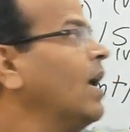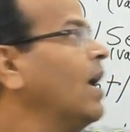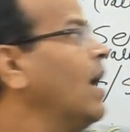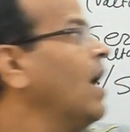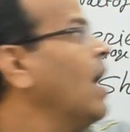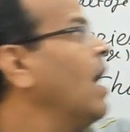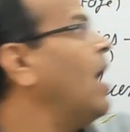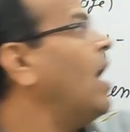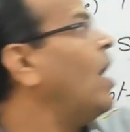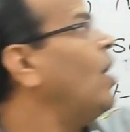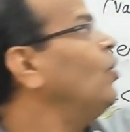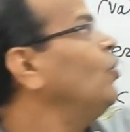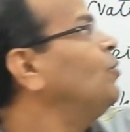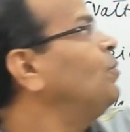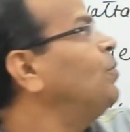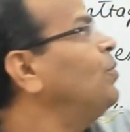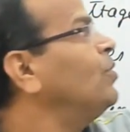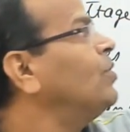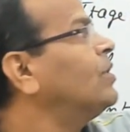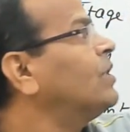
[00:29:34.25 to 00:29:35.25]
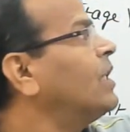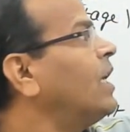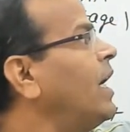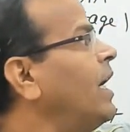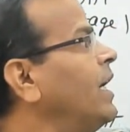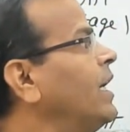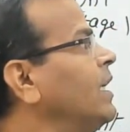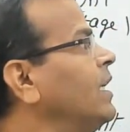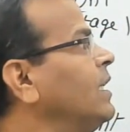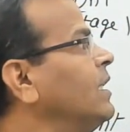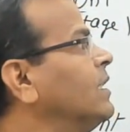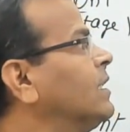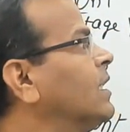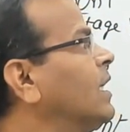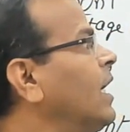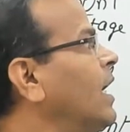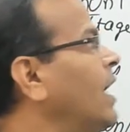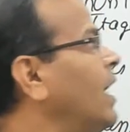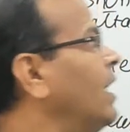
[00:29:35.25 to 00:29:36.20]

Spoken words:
Output side is current,